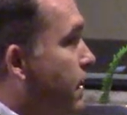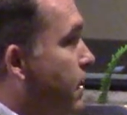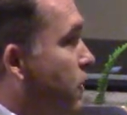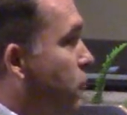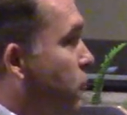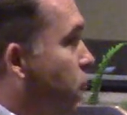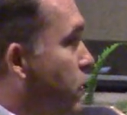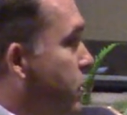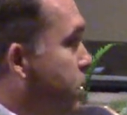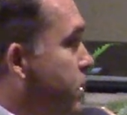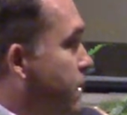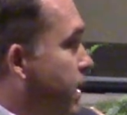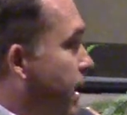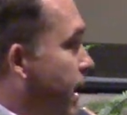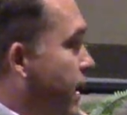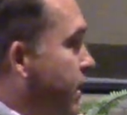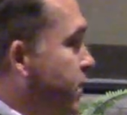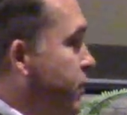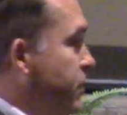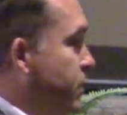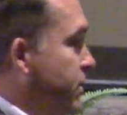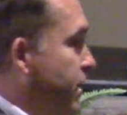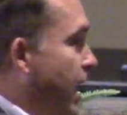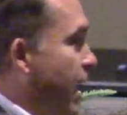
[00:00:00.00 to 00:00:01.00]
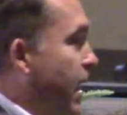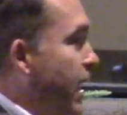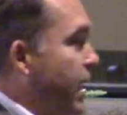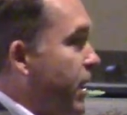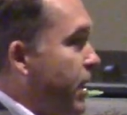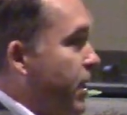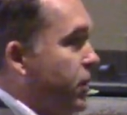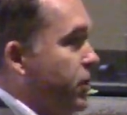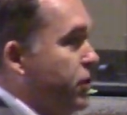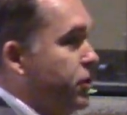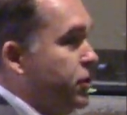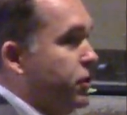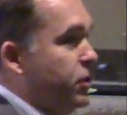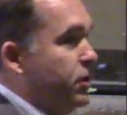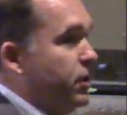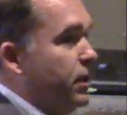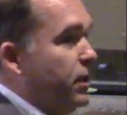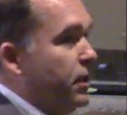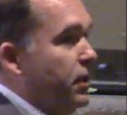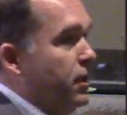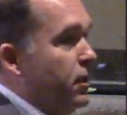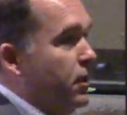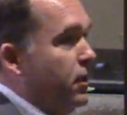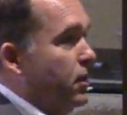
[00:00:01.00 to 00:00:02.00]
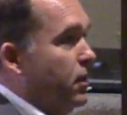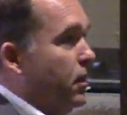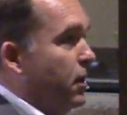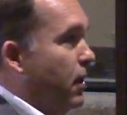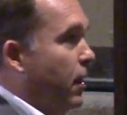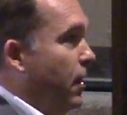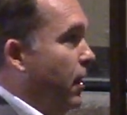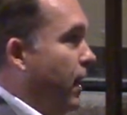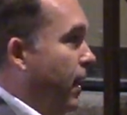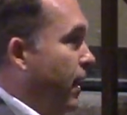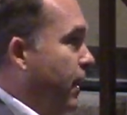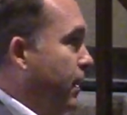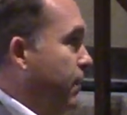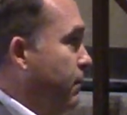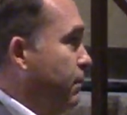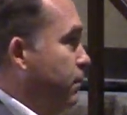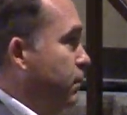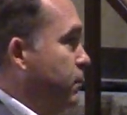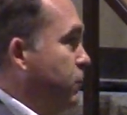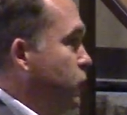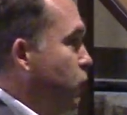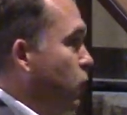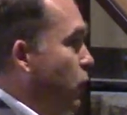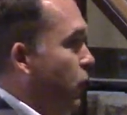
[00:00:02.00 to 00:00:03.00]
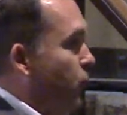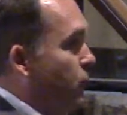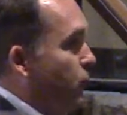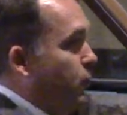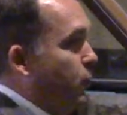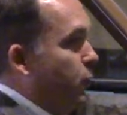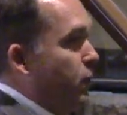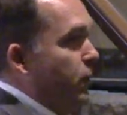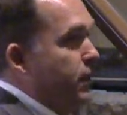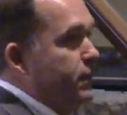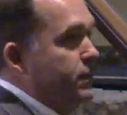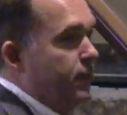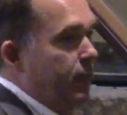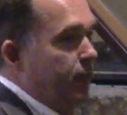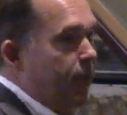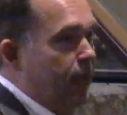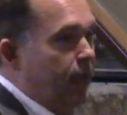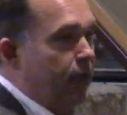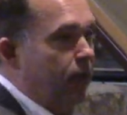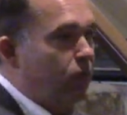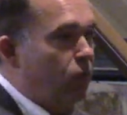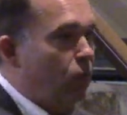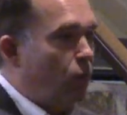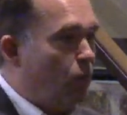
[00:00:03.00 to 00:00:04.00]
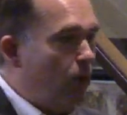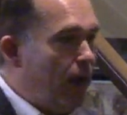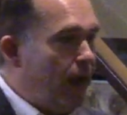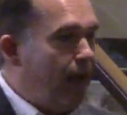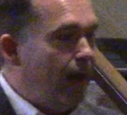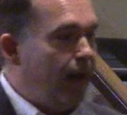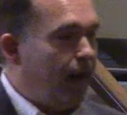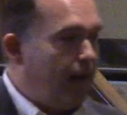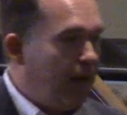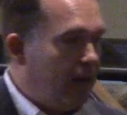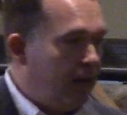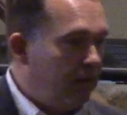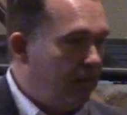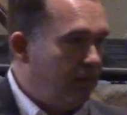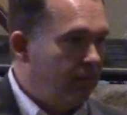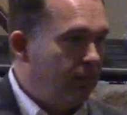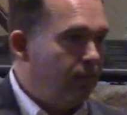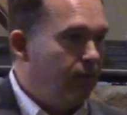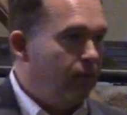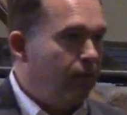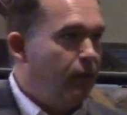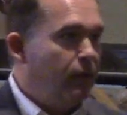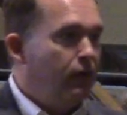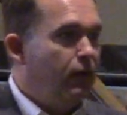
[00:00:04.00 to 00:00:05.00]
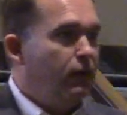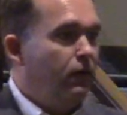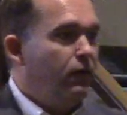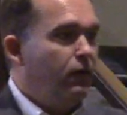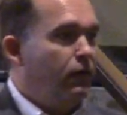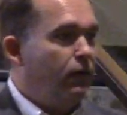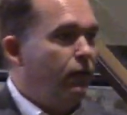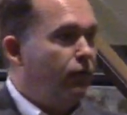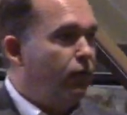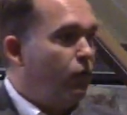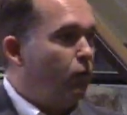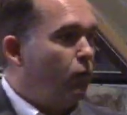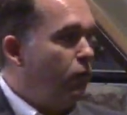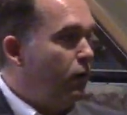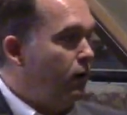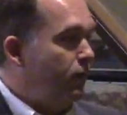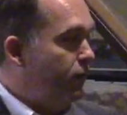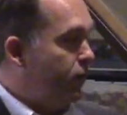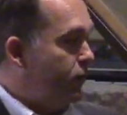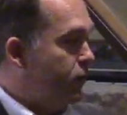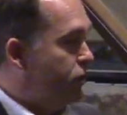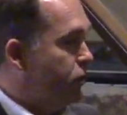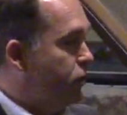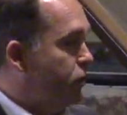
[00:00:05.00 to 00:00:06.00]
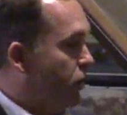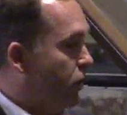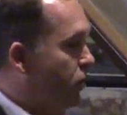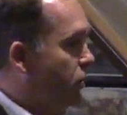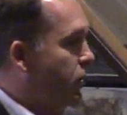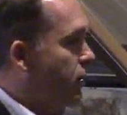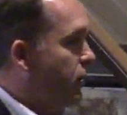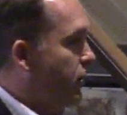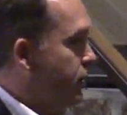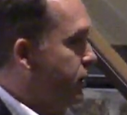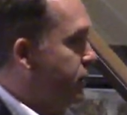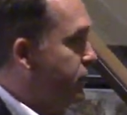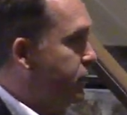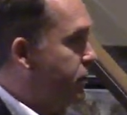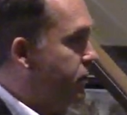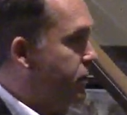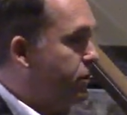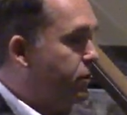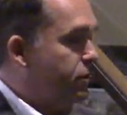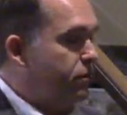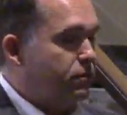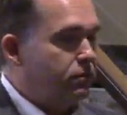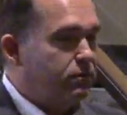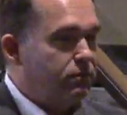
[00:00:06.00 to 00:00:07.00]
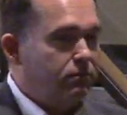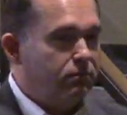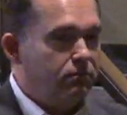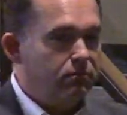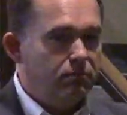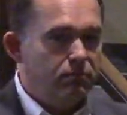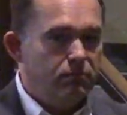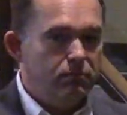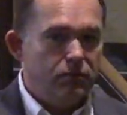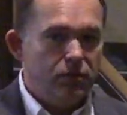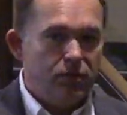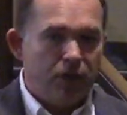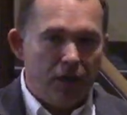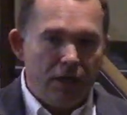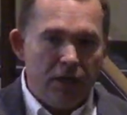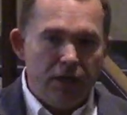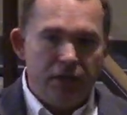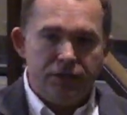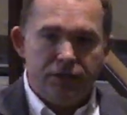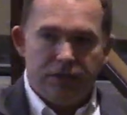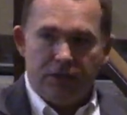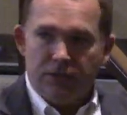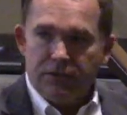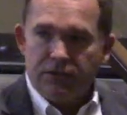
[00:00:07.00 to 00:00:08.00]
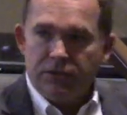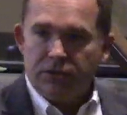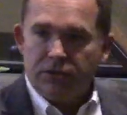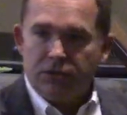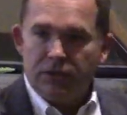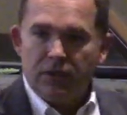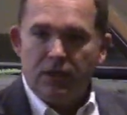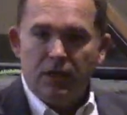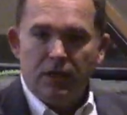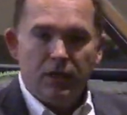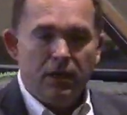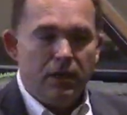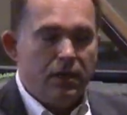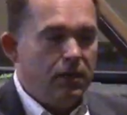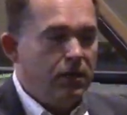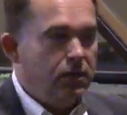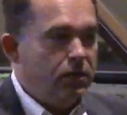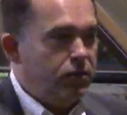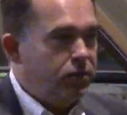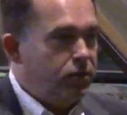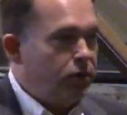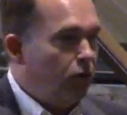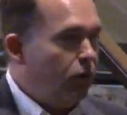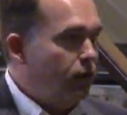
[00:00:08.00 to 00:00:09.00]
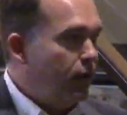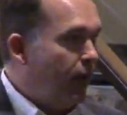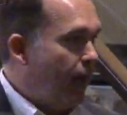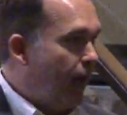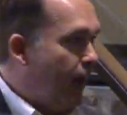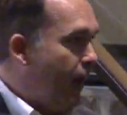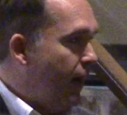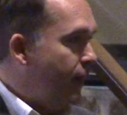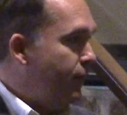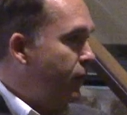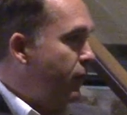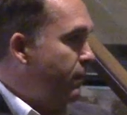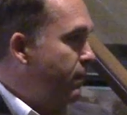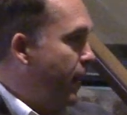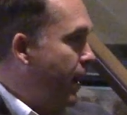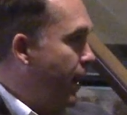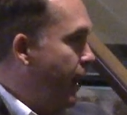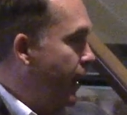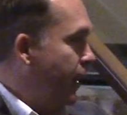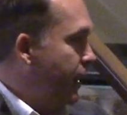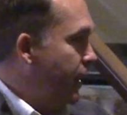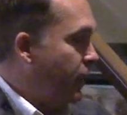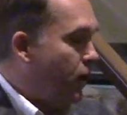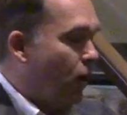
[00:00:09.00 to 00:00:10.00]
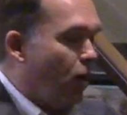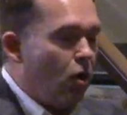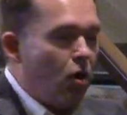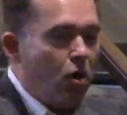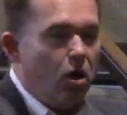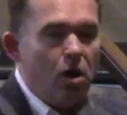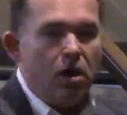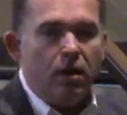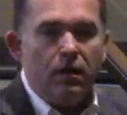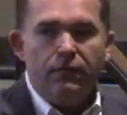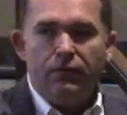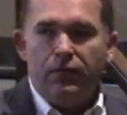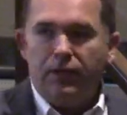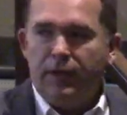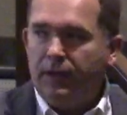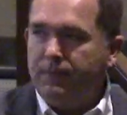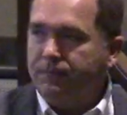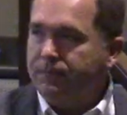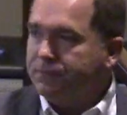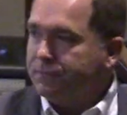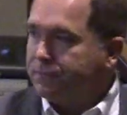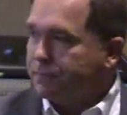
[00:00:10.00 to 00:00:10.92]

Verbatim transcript: was they staged a sort of pretend wedding for one of this journalist's cousins so that everybody, all of the